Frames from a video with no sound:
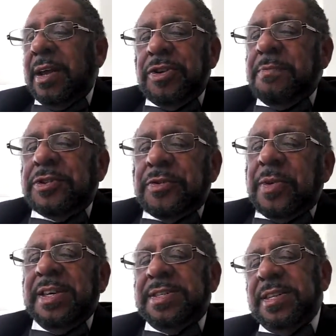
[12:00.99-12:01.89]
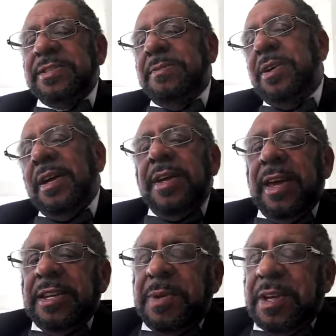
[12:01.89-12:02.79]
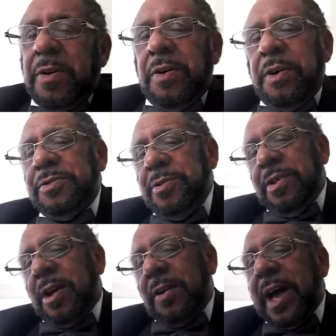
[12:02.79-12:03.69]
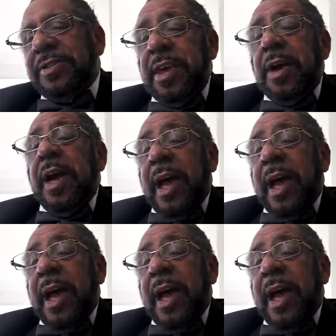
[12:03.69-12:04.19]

Too much racism, and it's been going on too long. I think